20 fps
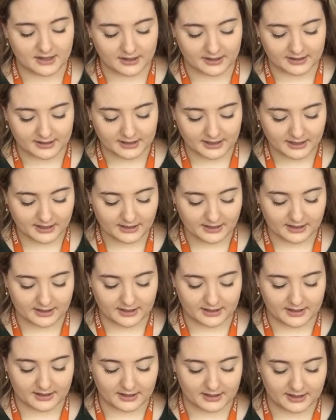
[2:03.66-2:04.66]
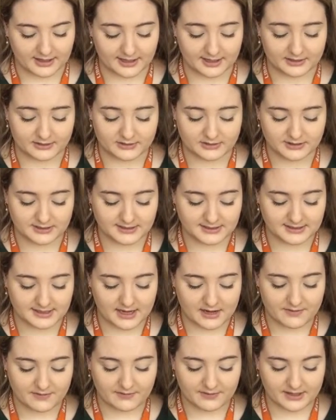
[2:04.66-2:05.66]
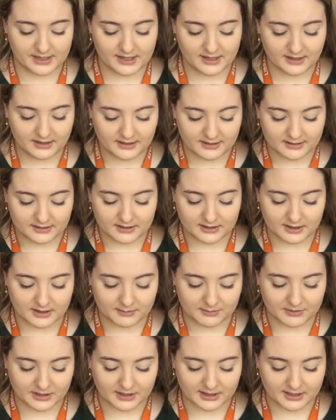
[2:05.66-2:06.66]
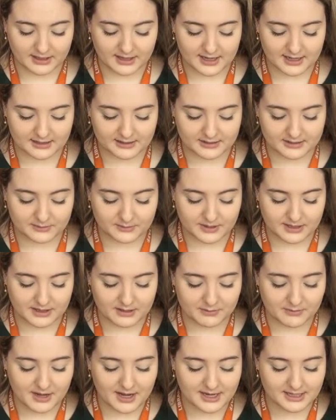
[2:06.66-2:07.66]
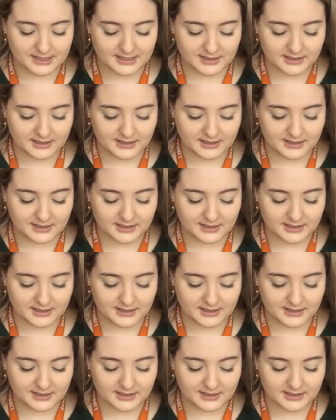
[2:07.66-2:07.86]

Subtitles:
Okay, and just safely, I'm going to cut where the mark